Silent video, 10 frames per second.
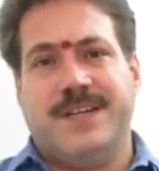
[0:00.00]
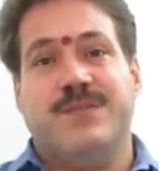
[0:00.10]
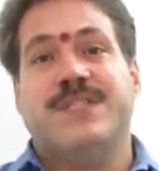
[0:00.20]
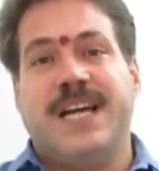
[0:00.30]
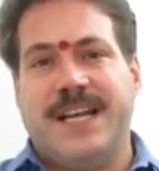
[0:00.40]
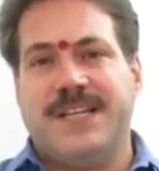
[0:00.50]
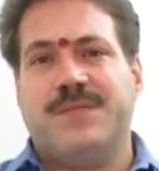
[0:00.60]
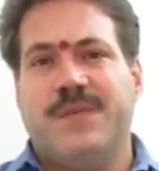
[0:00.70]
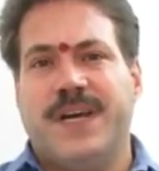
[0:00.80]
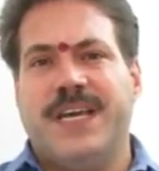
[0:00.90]
to
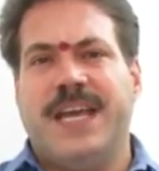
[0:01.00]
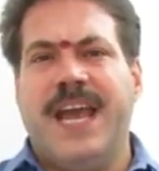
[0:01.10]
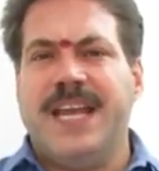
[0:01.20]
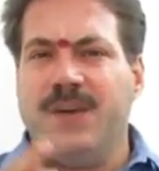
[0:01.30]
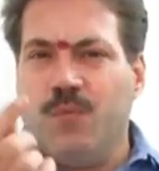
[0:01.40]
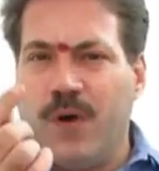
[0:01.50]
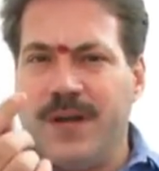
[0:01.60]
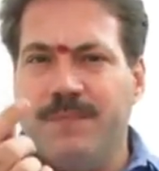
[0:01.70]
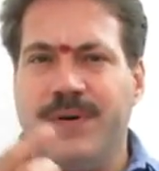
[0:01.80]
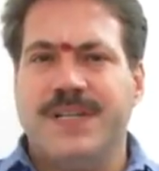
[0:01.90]
satisfy any
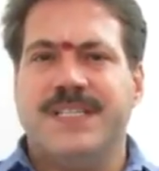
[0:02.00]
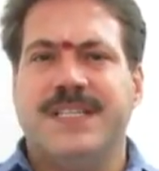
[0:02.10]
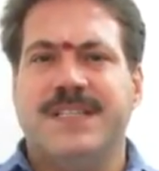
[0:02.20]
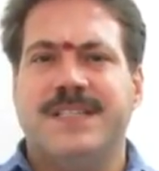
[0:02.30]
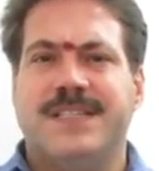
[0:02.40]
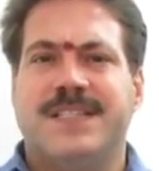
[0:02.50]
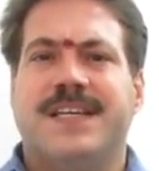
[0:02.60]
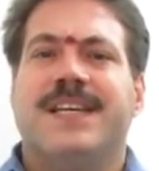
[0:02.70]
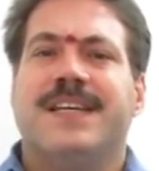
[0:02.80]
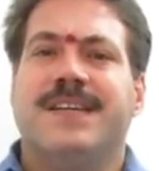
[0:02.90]
one person's
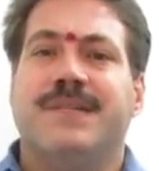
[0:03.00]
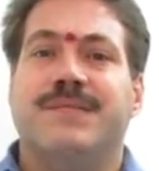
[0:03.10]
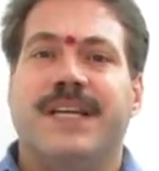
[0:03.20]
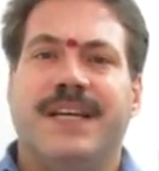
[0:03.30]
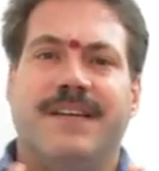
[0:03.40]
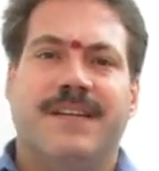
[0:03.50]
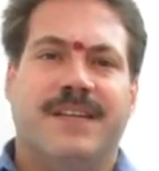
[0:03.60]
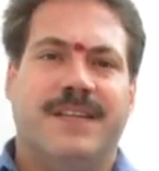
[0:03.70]
greed.